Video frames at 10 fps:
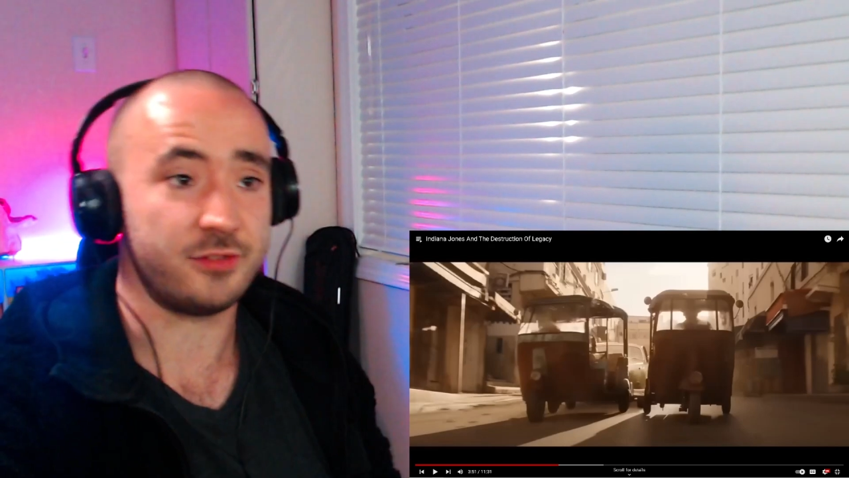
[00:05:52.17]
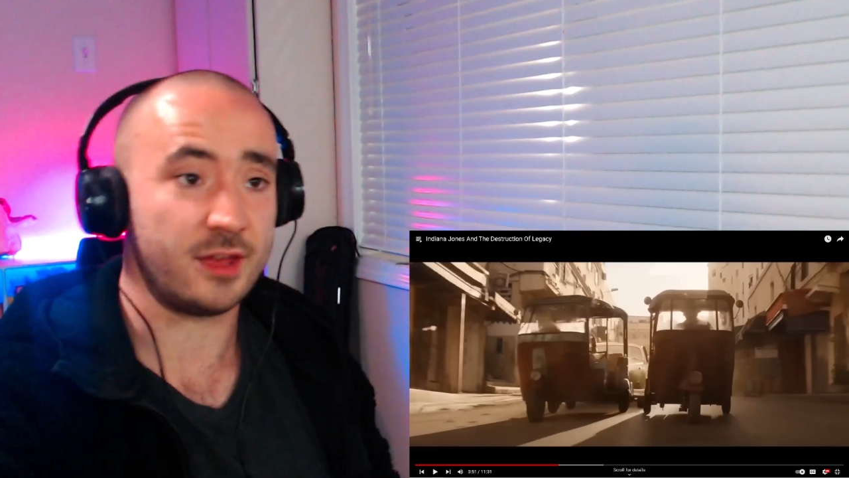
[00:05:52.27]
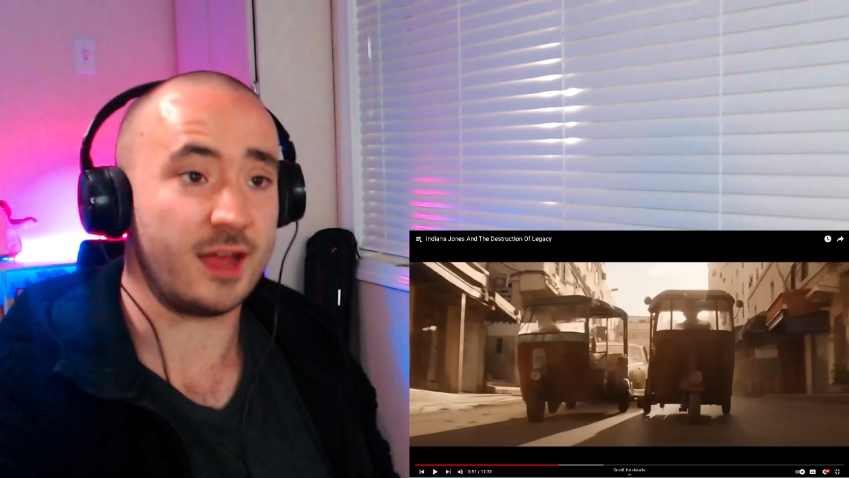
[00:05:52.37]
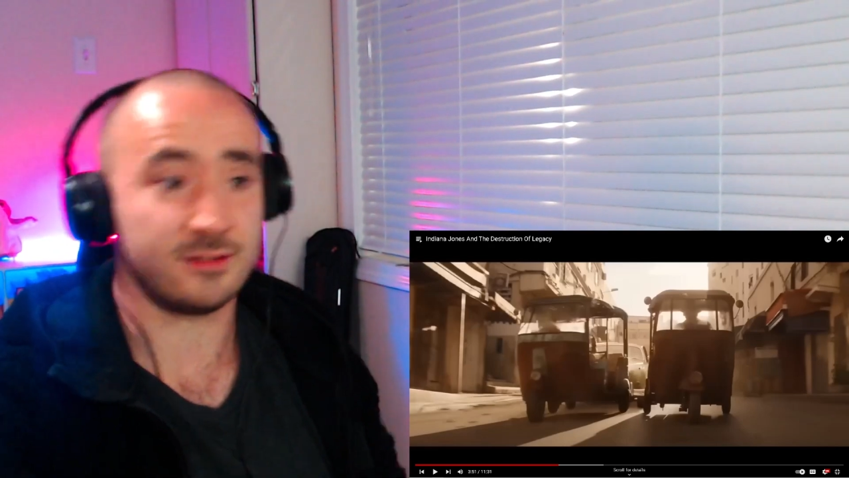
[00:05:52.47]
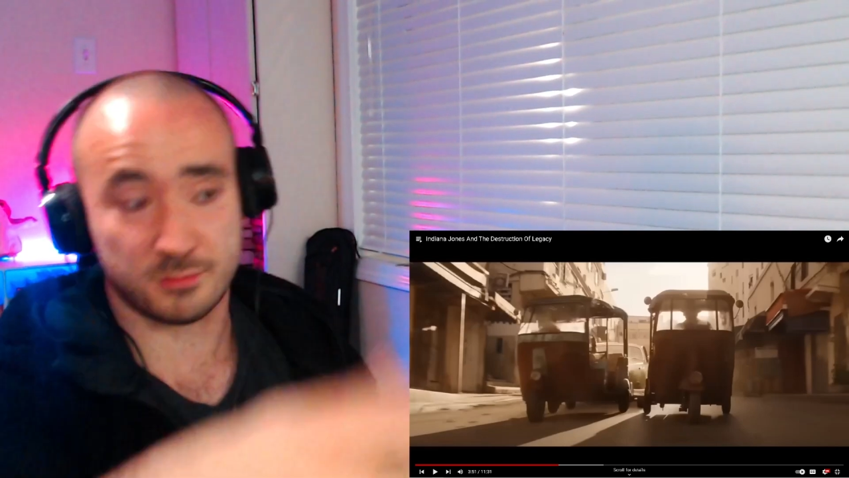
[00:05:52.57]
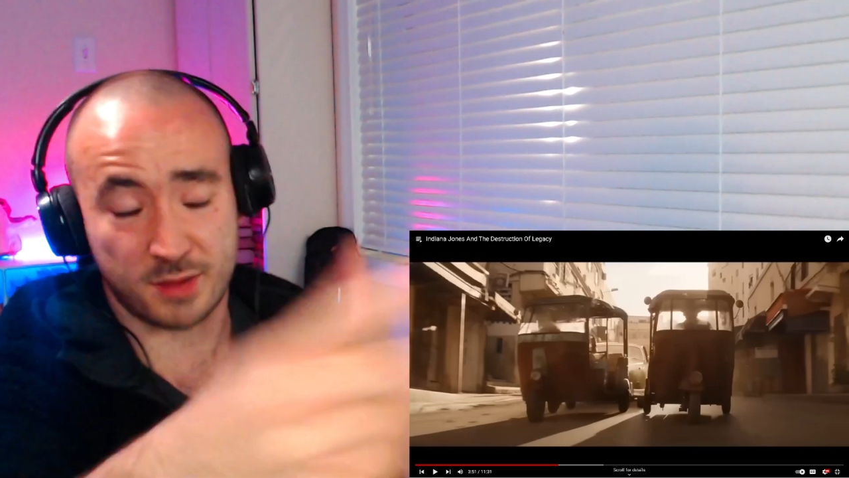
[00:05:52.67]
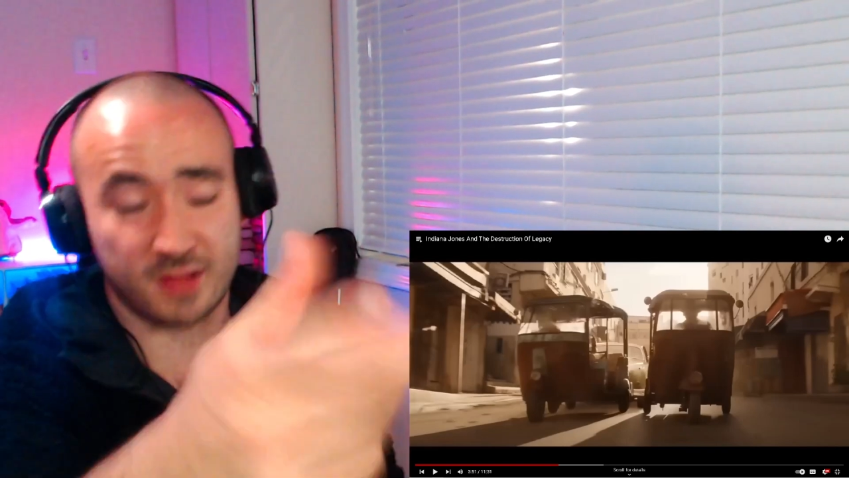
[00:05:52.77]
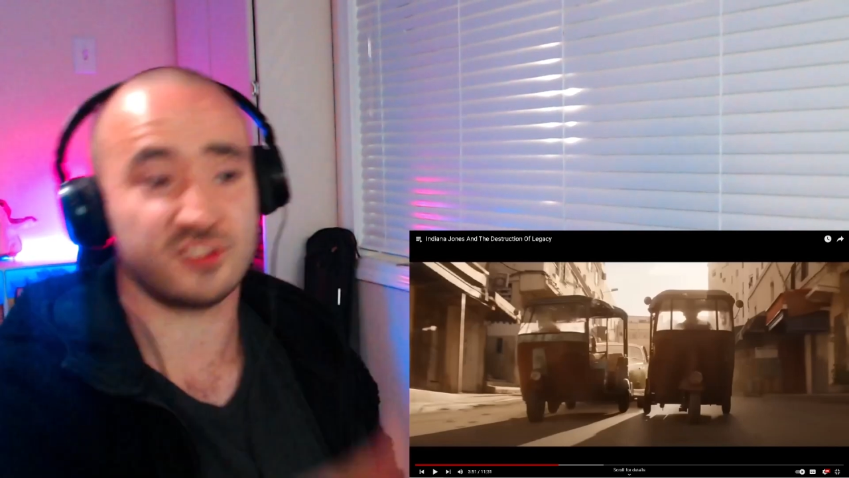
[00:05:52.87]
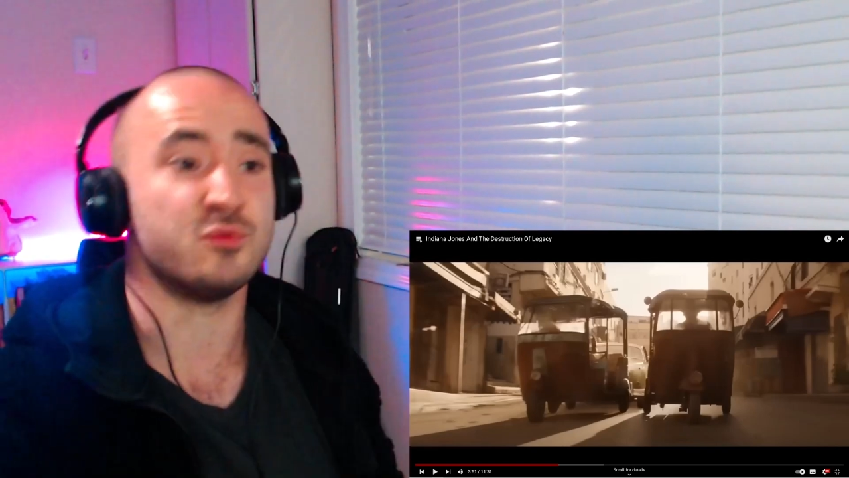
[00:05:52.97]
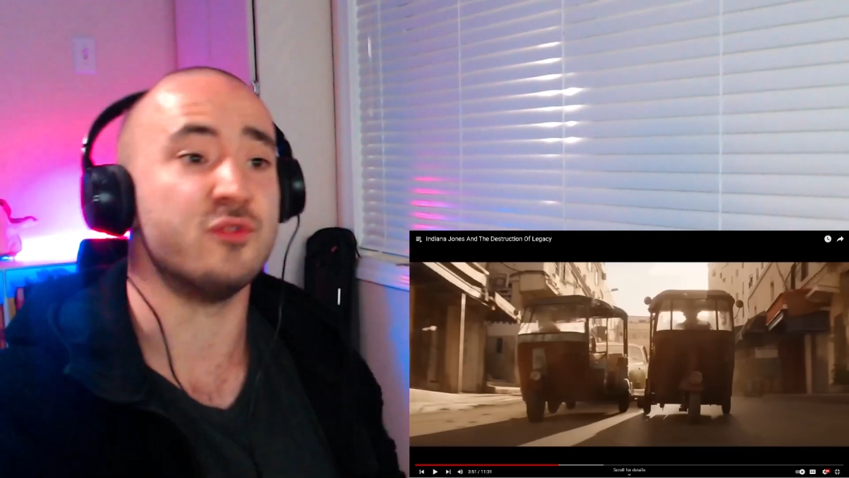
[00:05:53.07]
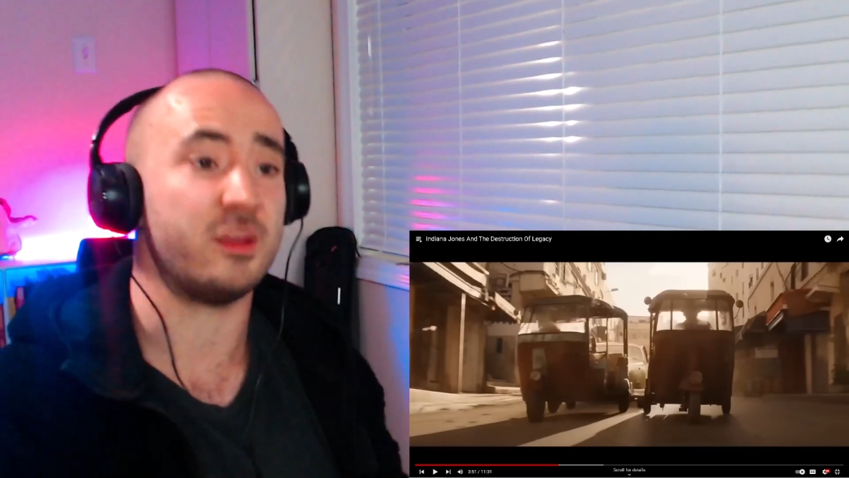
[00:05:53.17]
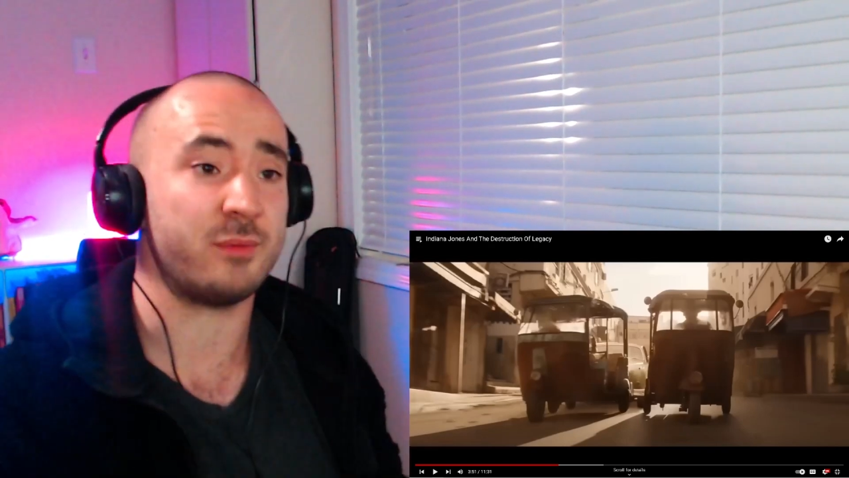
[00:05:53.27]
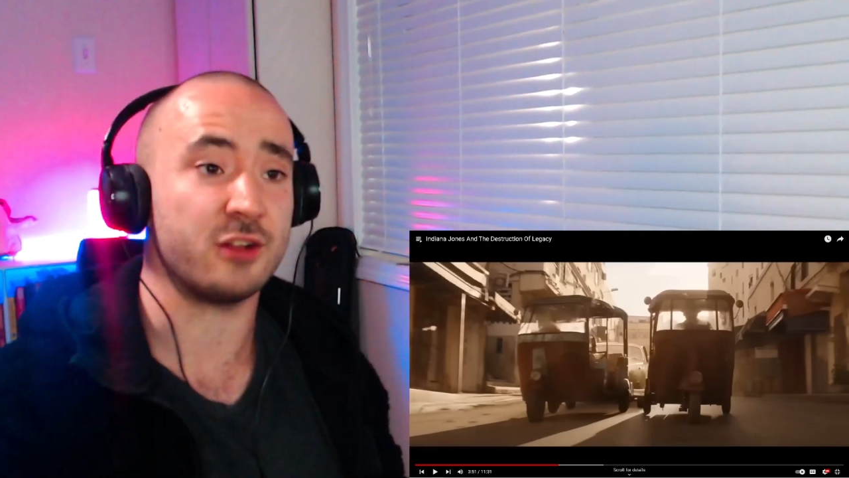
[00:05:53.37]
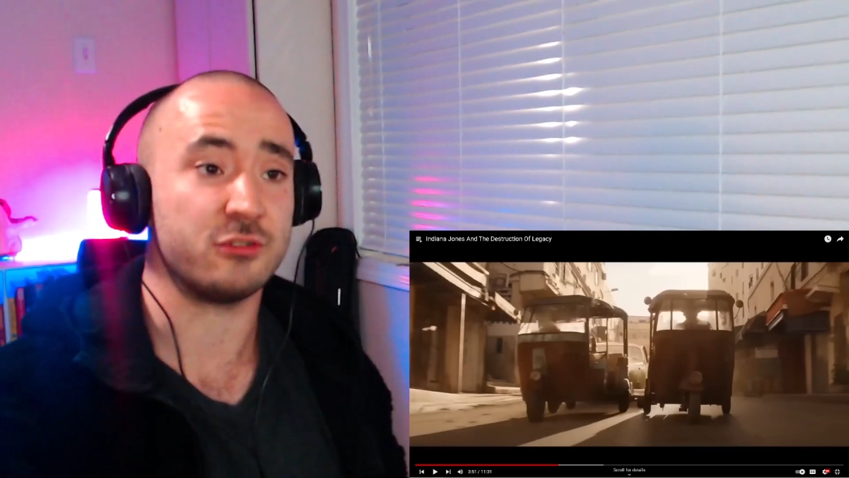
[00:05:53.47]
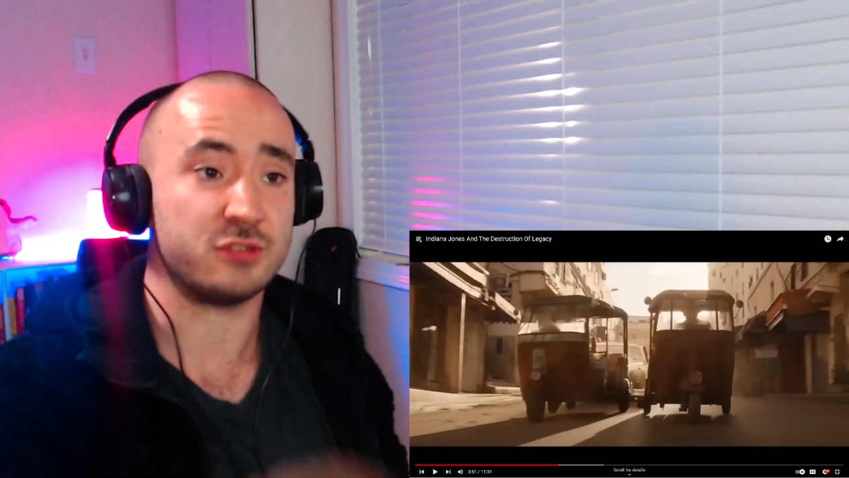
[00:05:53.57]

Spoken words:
that to make this movie better,